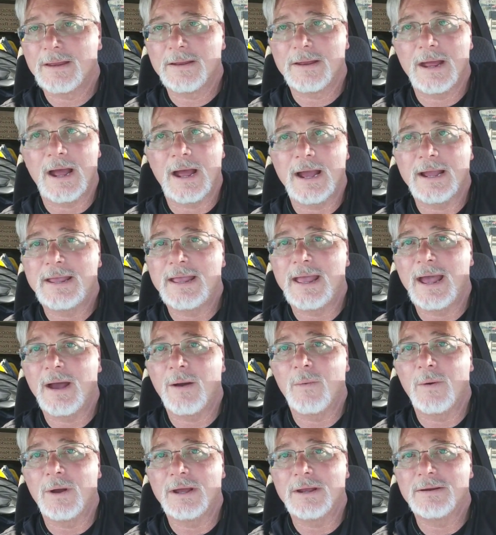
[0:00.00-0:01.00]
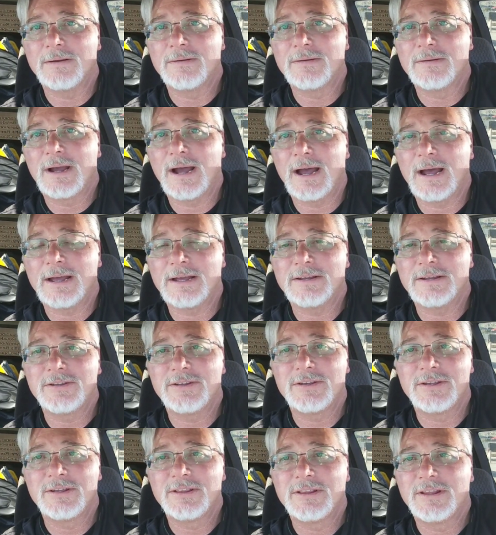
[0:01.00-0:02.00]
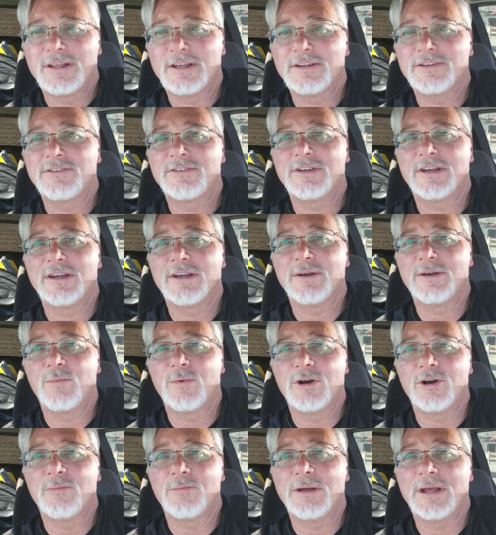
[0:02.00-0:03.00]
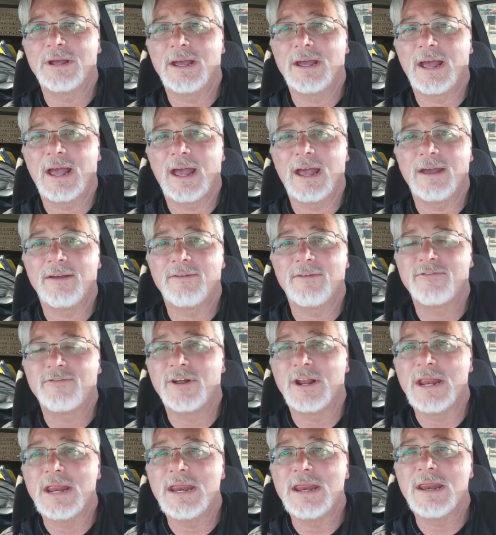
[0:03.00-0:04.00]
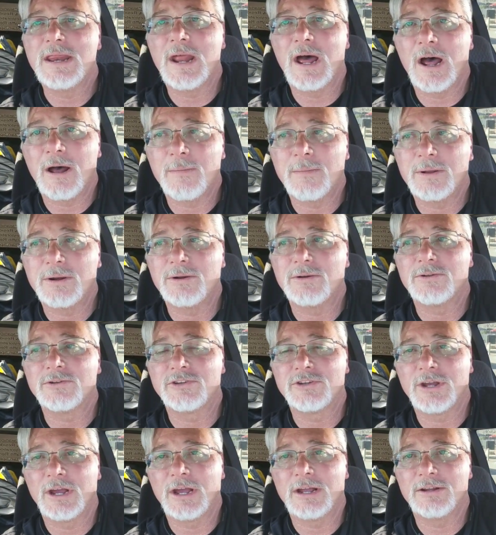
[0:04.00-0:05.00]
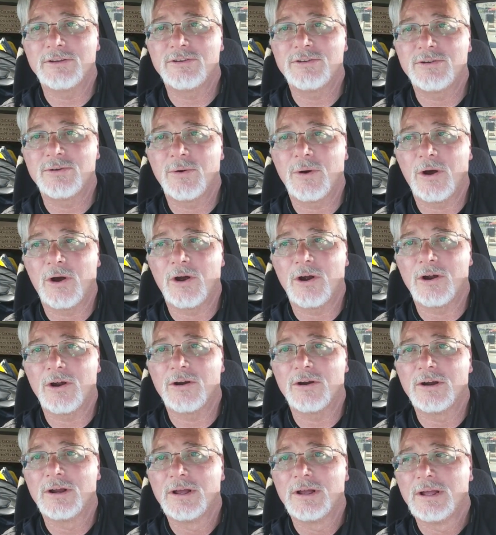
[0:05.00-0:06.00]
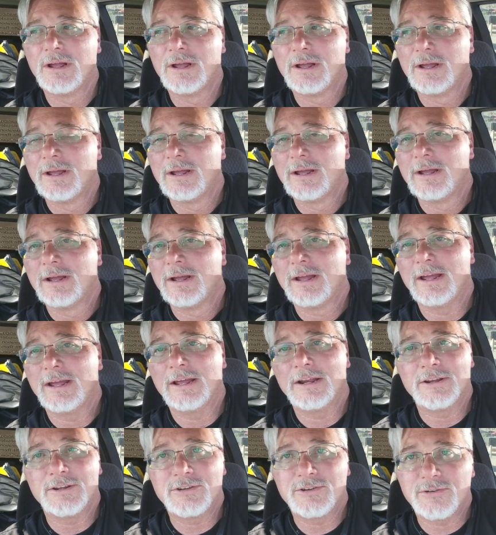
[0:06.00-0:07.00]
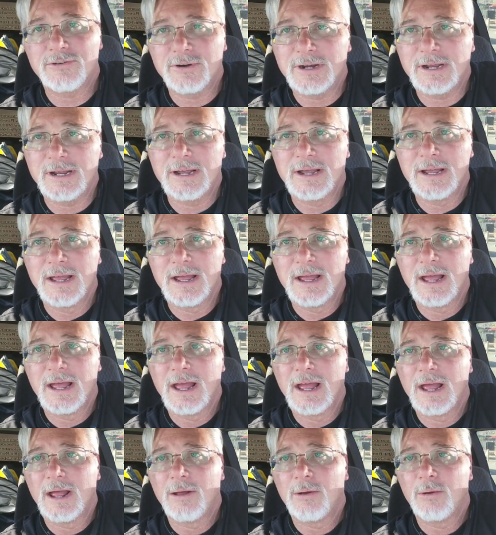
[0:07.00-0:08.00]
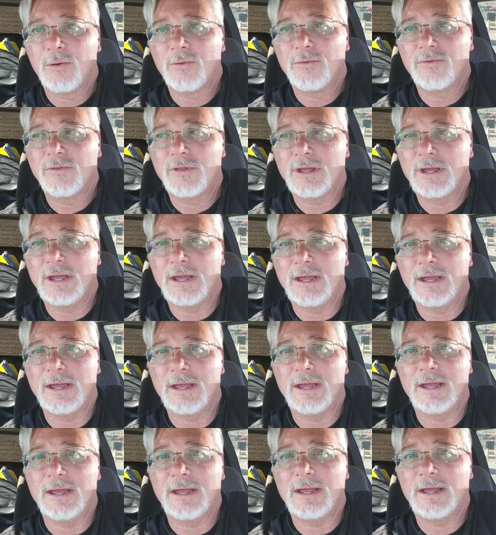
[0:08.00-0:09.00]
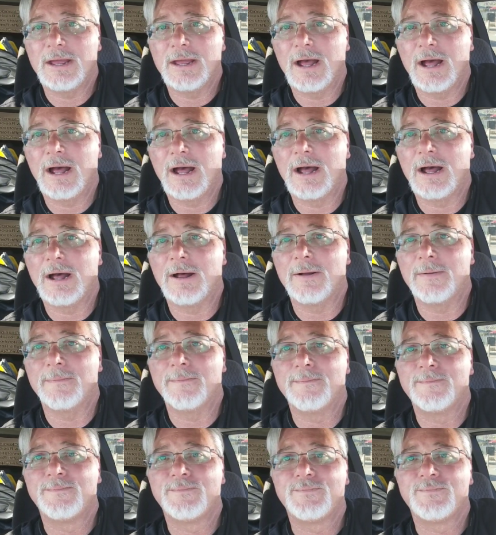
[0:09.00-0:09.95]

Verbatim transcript: I can't wait guys, this it will be a phenomenal change to our industry. The um,